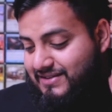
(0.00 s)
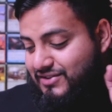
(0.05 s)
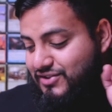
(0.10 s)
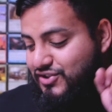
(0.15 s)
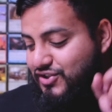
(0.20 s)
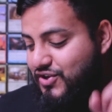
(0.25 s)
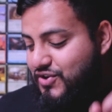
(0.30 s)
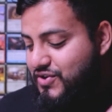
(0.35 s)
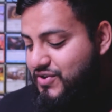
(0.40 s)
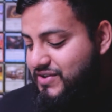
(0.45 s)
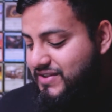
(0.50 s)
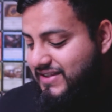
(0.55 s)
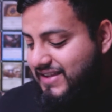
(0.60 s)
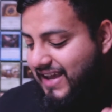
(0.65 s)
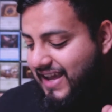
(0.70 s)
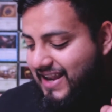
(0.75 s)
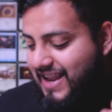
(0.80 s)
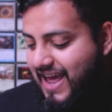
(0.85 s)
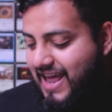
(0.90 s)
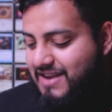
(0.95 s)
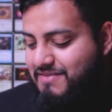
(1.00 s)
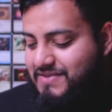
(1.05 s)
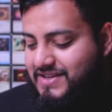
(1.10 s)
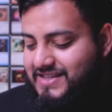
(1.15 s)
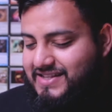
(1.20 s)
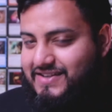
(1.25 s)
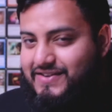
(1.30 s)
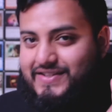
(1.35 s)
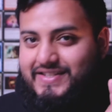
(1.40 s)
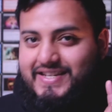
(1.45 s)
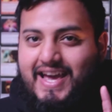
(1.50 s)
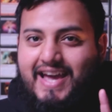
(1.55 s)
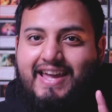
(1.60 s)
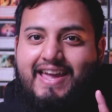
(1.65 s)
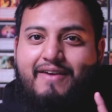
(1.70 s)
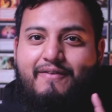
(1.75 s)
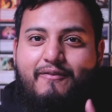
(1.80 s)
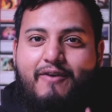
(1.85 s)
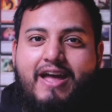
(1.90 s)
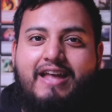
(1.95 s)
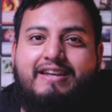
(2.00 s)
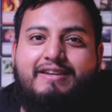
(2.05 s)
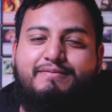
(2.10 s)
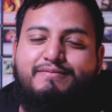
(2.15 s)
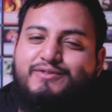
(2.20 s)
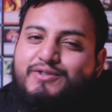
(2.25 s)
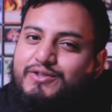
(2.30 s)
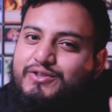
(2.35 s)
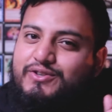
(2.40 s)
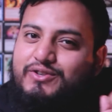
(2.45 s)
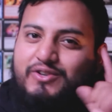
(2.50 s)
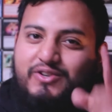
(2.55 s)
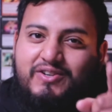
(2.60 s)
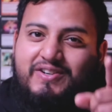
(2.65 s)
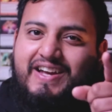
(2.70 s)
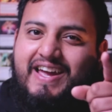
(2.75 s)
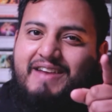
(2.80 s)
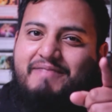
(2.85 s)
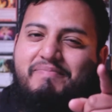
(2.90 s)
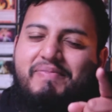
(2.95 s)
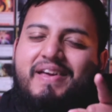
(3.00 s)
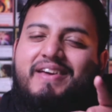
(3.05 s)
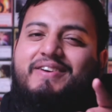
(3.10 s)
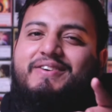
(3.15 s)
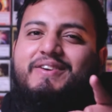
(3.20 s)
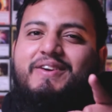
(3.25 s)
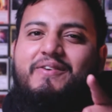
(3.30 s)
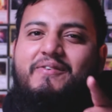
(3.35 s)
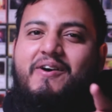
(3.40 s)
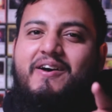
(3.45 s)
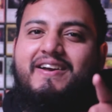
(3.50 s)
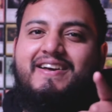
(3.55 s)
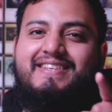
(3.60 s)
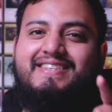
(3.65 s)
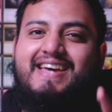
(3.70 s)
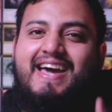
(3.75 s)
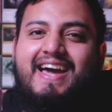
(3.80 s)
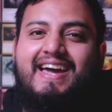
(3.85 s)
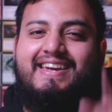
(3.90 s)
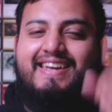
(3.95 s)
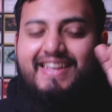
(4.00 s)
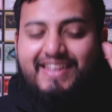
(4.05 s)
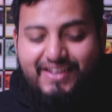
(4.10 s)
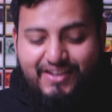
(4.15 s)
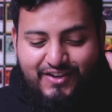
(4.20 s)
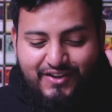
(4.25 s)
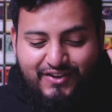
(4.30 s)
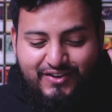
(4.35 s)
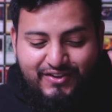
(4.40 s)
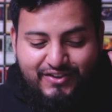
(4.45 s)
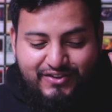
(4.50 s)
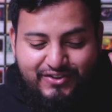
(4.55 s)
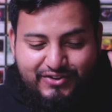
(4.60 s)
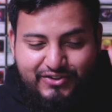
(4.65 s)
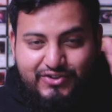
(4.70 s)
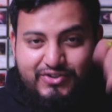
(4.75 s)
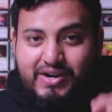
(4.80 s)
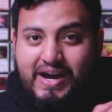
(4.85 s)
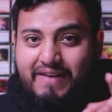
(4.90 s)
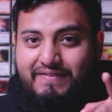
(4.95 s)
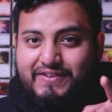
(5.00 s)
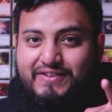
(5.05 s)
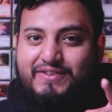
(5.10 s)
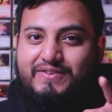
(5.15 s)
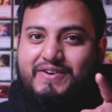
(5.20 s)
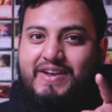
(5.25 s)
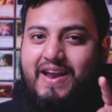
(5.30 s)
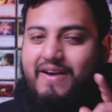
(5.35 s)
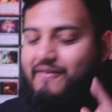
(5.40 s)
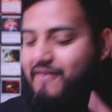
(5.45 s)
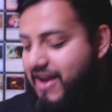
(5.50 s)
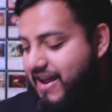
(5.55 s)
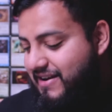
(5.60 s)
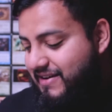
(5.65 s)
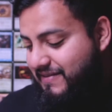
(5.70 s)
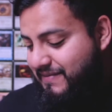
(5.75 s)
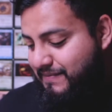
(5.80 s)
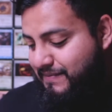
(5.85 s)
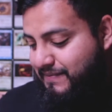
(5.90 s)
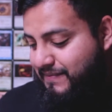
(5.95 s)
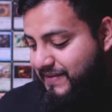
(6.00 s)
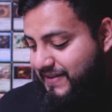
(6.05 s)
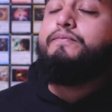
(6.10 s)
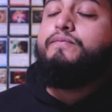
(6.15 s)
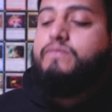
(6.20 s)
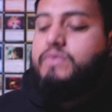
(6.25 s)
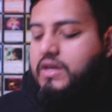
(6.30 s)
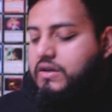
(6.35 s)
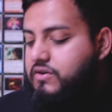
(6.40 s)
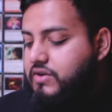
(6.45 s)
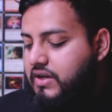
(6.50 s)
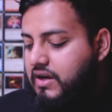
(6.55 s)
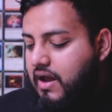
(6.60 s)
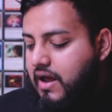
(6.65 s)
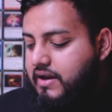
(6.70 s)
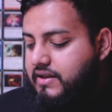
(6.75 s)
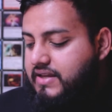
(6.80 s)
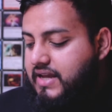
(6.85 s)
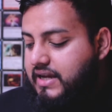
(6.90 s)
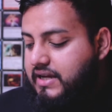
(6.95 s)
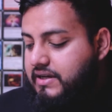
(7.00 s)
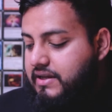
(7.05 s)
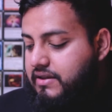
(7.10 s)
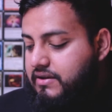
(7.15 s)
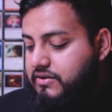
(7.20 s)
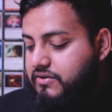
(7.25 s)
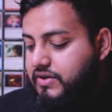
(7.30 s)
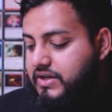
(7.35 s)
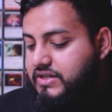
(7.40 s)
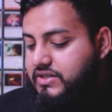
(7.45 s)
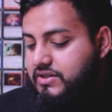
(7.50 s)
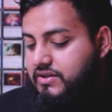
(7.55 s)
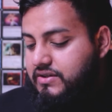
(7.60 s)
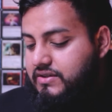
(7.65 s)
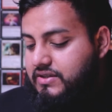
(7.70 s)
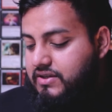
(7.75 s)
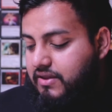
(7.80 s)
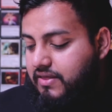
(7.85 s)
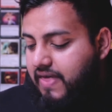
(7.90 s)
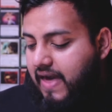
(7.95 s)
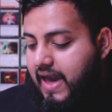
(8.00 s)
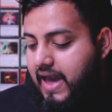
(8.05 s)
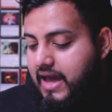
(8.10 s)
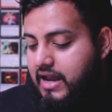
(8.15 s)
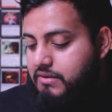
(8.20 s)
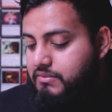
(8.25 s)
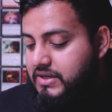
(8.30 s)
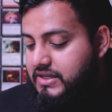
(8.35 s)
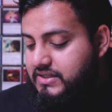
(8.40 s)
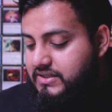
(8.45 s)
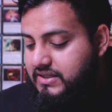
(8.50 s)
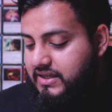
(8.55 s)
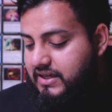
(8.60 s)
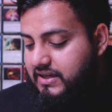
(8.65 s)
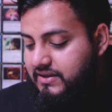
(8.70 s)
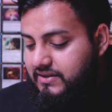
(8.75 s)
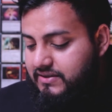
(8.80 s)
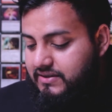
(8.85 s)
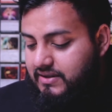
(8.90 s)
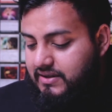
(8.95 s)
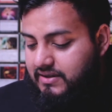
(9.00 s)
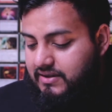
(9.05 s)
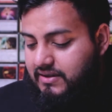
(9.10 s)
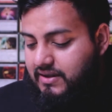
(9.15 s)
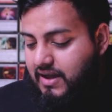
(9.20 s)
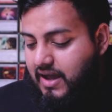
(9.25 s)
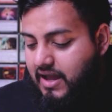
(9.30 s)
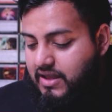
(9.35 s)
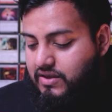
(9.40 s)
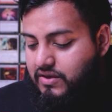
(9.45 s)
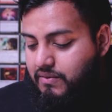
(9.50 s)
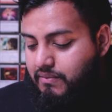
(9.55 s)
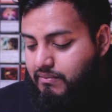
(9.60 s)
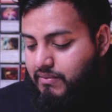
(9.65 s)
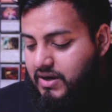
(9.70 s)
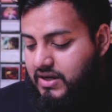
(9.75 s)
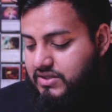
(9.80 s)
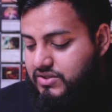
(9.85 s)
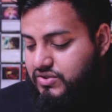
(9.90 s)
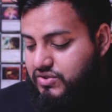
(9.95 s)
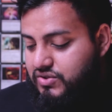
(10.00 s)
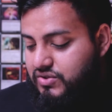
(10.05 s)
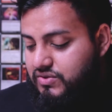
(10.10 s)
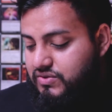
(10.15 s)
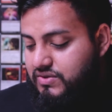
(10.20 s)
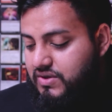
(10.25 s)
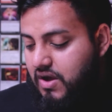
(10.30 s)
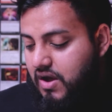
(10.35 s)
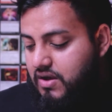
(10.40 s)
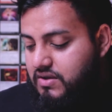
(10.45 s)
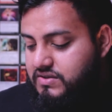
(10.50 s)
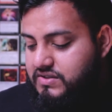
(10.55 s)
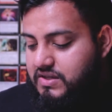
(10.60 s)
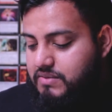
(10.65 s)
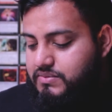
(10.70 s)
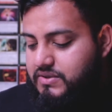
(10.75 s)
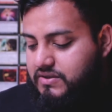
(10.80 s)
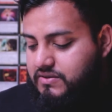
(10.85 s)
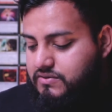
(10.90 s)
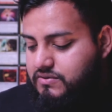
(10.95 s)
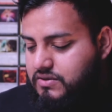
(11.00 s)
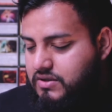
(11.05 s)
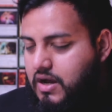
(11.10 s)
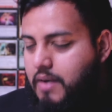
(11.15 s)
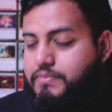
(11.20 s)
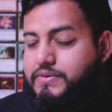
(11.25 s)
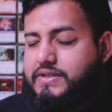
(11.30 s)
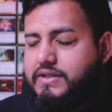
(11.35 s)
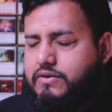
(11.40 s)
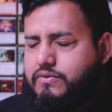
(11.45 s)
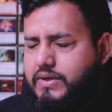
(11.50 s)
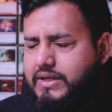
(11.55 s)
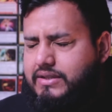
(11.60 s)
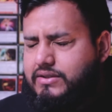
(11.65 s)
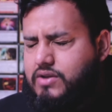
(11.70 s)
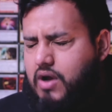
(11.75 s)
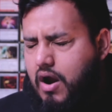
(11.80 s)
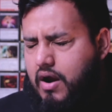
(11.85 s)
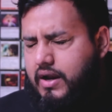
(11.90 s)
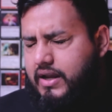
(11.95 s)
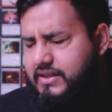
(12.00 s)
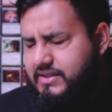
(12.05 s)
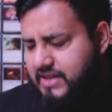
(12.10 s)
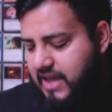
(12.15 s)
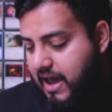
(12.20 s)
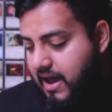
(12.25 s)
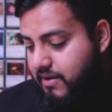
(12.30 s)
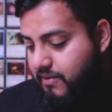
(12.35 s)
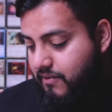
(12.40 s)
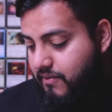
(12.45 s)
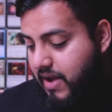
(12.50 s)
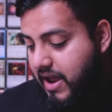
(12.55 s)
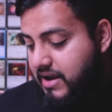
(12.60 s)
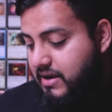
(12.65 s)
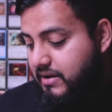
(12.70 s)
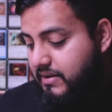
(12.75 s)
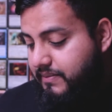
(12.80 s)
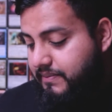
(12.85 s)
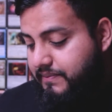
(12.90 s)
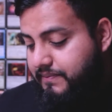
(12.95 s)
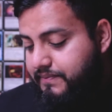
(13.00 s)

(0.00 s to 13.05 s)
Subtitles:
choose an enemy to attack at random, so you don't get to pick who you want to attack. You have to do it at random. You cannot attack another creature until that enemy is killed, and you must choose all subsequent targets at random.